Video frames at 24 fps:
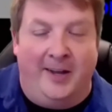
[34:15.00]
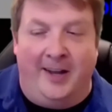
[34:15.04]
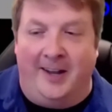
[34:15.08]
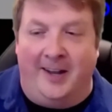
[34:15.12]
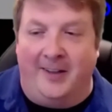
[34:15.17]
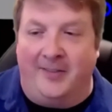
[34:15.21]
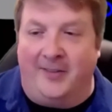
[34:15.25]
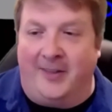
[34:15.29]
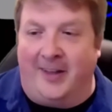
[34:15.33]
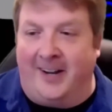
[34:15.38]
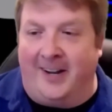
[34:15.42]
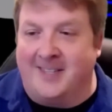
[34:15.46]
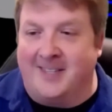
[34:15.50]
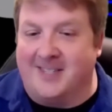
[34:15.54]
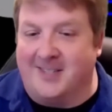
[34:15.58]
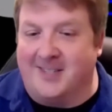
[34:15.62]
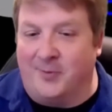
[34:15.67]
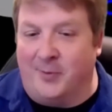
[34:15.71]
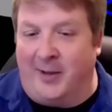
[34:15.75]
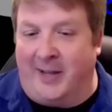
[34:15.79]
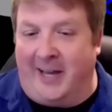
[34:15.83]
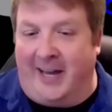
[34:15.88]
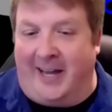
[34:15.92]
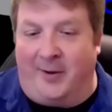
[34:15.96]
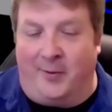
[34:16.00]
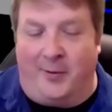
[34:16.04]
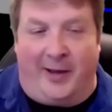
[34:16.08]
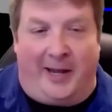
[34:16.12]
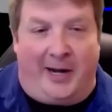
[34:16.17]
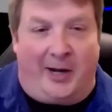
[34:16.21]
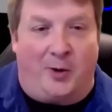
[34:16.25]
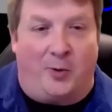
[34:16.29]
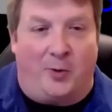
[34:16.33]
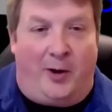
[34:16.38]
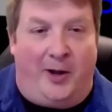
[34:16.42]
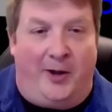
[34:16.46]
that we got to
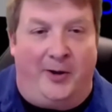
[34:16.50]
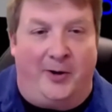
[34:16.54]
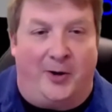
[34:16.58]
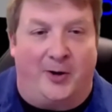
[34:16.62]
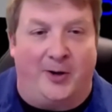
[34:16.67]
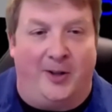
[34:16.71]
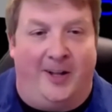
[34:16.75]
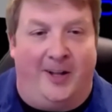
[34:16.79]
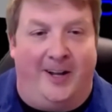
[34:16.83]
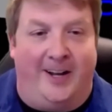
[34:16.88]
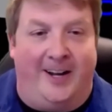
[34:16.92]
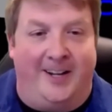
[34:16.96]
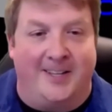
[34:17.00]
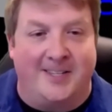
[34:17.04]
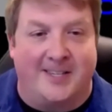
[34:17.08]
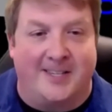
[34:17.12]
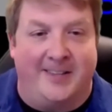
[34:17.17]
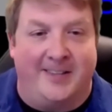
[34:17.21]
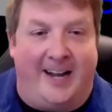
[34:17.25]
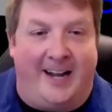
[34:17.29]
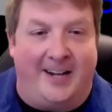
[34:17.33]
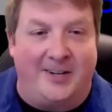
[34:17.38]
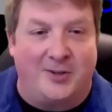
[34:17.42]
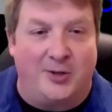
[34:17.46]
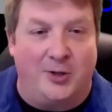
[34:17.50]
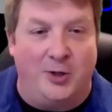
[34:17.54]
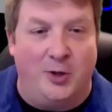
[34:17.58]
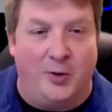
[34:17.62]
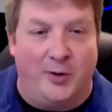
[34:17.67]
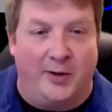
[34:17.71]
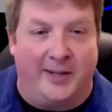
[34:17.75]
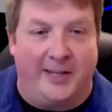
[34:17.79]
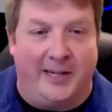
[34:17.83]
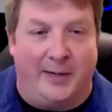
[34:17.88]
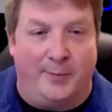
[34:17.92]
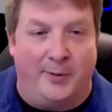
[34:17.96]
ground our clients in that too
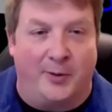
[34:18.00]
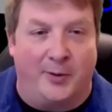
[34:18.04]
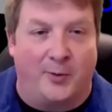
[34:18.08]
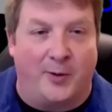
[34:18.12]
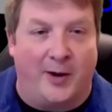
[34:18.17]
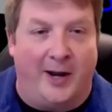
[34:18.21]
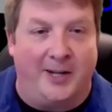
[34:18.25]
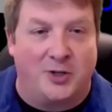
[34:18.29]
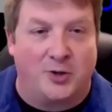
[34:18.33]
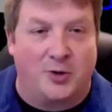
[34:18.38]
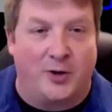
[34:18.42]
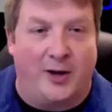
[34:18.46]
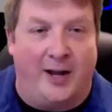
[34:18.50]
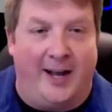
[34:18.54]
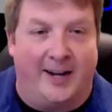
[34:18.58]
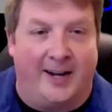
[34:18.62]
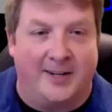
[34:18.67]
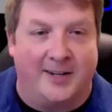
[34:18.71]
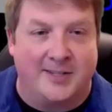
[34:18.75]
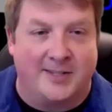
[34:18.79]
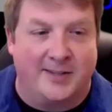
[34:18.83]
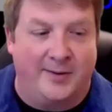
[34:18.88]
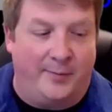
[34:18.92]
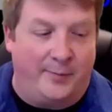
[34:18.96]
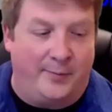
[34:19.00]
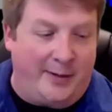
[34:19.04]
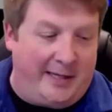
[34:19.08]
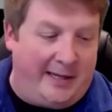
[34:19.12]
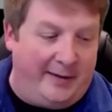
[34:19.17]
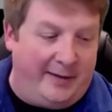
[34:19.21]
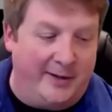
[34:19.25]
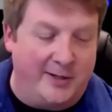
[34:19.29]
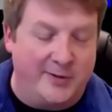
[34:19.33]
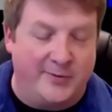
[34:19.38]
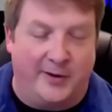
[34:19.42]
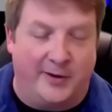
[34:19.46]
and get them on the right track. Because I mean,
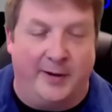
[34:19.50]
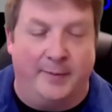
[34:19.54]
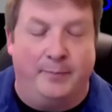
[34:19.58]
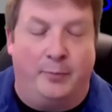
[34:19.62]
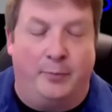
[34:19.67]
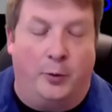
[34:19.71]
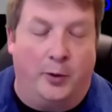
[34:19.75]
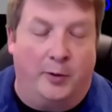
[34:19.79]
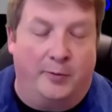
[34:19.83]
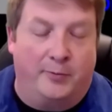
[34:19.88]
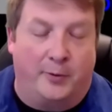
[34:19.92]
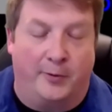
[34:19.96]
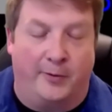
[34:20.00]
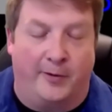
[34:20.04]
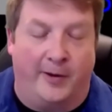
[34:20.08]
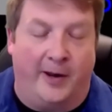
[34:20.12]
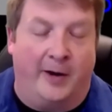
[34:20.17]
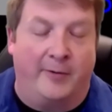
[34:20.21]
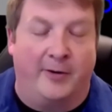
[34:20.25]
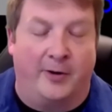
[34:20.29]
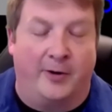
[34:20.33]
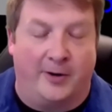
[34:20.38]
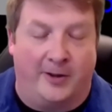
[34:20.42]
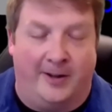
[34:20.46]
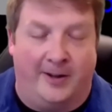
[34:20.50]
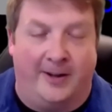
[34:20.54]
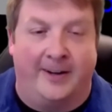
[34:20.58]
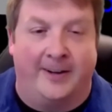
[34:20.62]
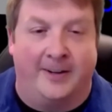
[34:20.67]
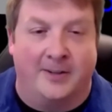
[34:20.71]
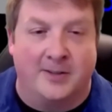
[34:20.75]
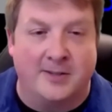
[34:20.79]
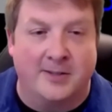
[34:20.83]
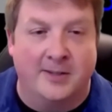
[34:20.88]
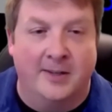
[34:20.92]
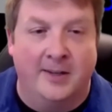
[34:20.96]
giving is very important for a lot of our
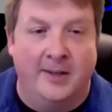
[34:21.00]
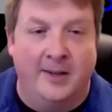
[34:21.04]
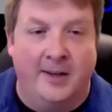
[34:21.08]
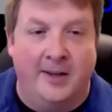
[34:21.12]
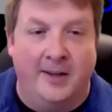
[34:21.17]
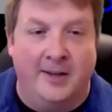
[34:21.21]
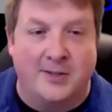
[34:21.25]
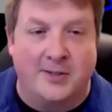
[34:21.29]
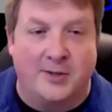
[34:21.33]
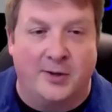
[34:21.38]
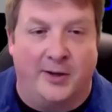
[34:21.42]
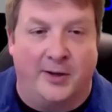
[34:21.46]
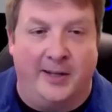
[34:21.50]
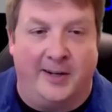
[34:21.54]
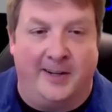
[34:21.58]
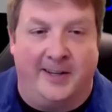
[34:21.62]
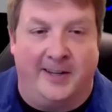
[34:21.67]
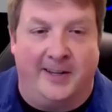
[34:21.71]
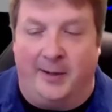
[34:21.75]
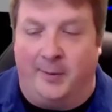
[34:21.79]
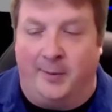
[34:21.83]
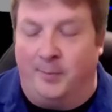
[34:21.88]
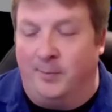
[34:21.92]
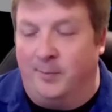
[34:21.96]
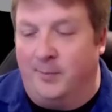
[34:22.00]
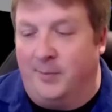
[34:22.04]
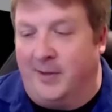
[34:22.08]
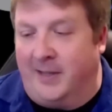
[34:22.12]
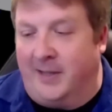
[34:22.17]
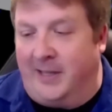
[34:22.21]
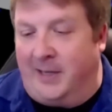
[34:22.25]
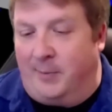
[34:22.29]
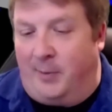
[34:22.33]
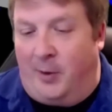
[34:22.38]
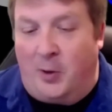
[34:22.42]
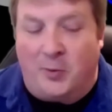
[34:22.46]
clients. So getting them
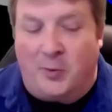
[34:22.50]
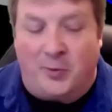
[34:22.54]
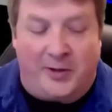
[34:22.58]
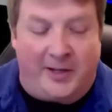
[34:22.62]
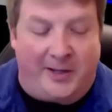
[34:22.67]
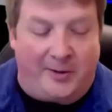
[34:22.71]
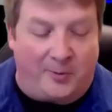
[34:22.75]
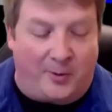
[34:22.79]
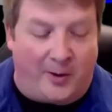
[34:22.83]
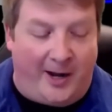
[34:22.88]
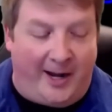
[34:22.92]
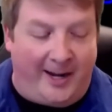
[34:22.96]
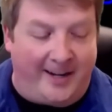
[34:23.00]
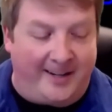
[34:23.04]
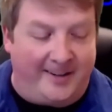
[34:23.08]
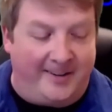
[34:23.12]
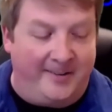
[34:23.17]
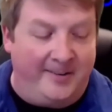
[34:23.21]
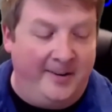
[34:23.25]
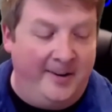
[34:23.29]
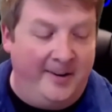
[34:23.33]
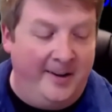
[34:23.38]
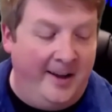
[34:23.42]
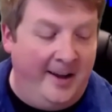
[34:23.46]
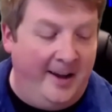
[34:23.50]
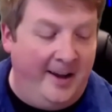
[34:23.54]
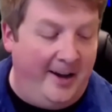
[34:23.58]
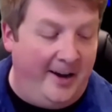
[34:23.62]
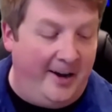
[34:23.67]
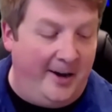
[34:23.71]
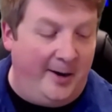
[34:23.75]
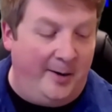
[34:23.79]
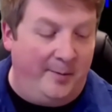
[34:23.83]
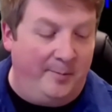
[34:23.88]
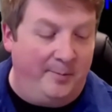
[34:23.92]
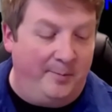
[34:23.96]
honed in right, and
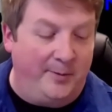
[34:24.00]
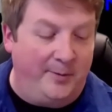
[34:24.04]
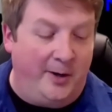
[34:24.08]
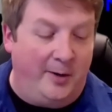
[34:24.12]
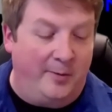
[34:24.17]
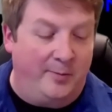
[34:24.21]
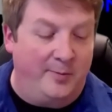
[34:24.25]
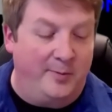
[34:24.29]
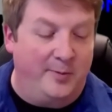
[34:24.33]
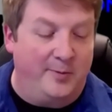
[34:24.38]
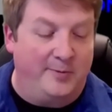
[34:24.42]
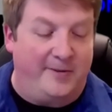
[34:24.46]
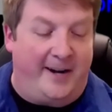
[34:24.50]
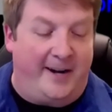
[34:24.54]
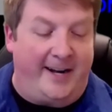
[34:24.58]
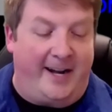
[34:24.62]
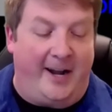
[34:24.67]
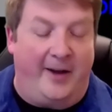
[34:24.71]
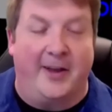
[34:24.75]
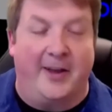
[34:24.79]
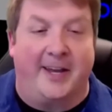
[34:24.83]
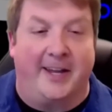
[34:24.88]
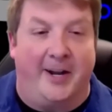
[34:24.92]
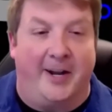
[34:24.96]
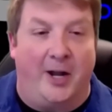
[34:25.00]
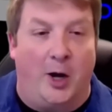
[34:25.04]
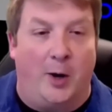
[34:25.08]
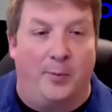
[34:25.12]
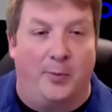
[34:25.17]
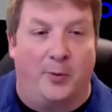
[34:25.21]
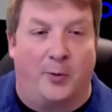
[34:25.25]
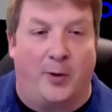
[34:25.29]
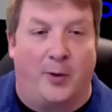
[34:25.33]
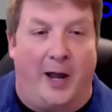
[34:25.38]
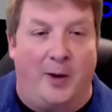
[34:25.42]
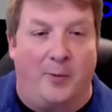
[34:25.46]
finding how they can help the
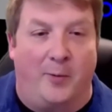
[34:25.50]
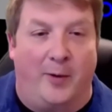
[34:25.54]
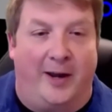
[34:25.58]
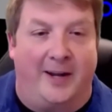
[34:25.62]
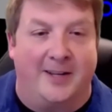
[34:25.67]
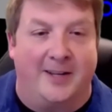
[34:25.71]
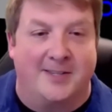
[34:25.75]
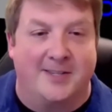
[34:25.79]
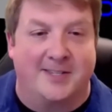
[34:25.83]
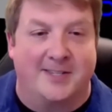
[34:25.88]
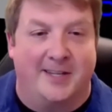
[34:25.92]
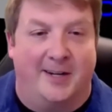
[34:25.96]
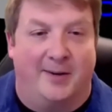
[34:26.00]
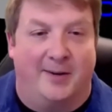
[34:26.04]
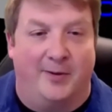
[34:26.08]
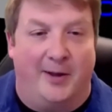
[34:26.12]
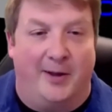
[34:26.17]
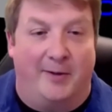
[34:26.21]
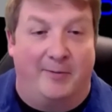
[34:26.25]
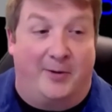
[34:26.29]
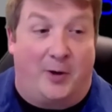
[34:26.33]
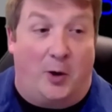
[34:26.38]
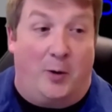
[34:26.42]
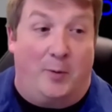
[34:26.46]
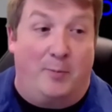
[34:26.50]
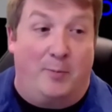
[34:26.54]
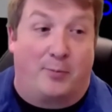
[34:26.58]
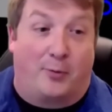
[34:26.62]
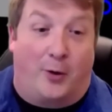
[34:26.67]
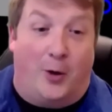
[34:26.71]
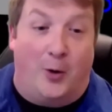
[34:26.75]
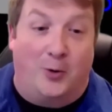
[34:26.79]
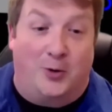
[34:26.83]
right ways instead of going broke